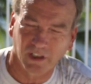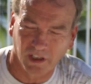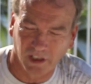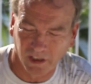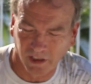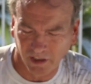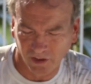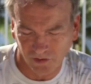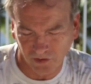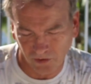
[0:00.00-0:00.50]

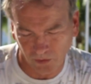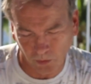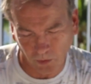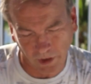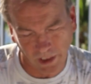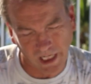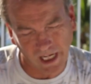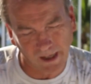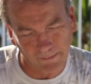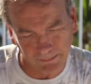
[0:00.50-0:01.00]
And this is
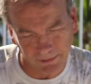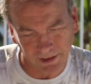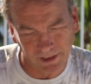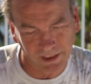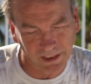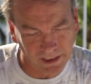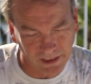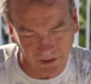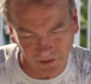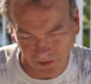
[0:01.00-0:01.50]
what happened
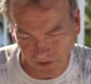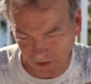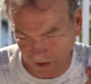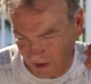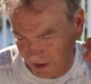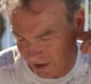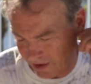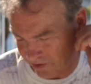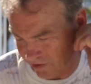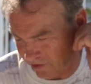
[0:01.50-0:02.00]
in
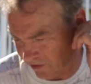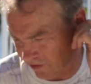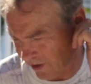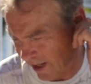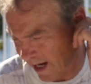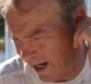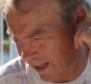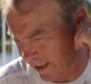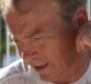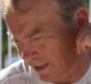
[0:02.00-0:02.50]
this
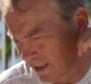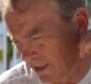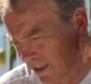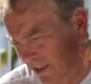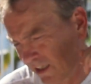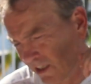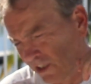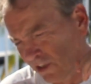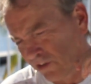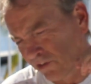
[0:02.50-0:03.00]
attack.
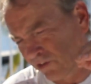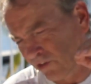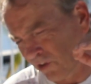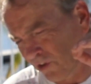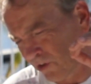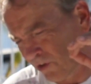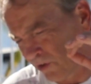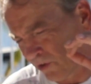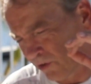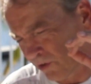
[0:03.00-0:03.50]

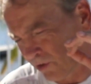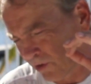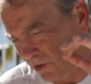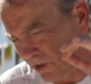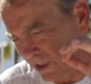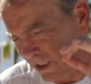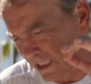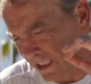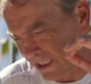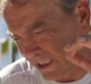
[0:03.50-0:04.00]
So
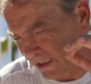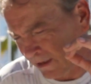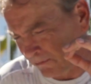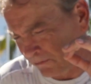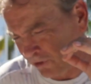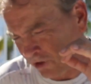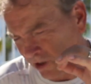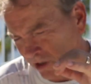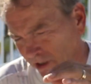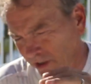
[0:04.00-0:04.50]

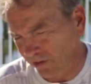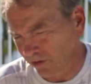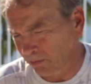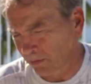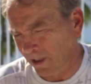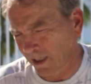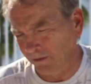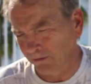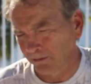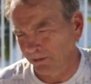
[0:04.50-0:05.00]
Dawn is
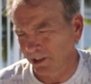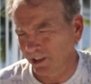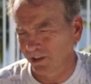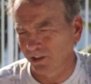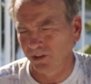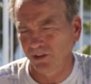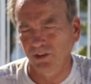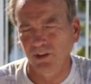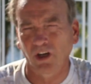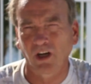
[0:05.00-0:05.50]
probably
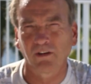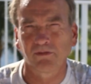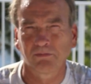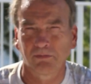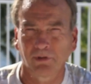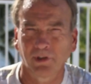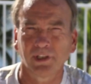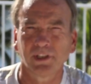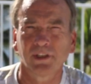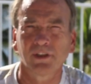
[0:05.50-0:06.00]
killed off
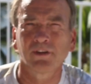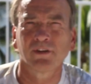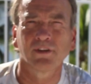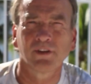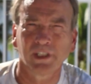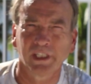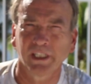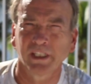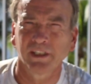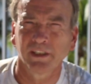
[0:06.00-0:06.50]
pretty
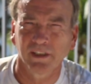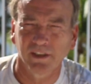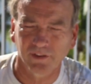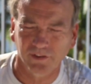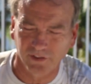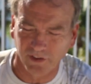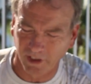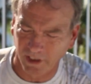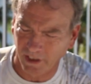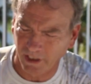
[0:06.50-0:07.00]
early in
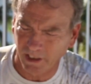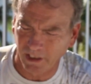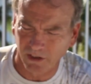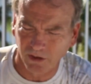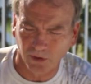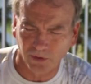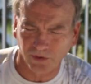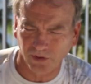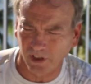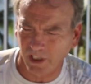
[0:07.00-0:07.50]
this, and he
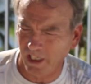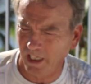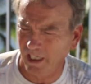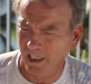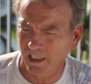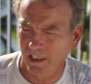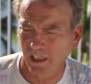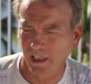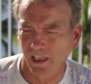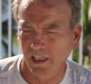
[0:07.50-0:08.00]
goes
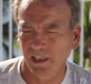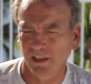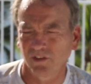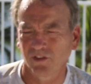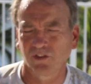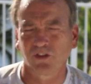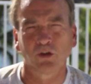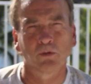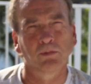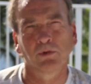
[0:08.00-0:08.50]
ahead and
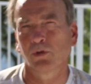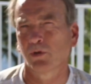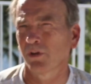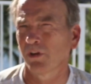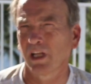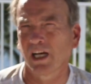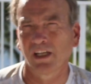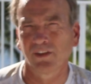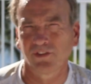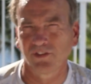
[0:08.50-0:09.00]
still
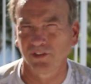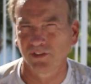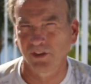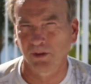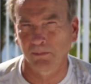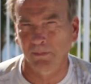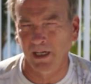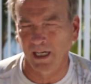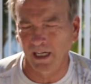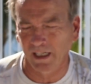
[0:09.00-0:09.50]
brutalizes
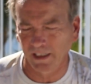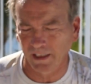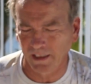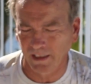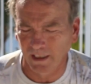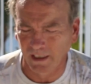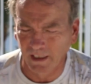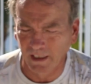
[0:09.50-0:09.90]
the body.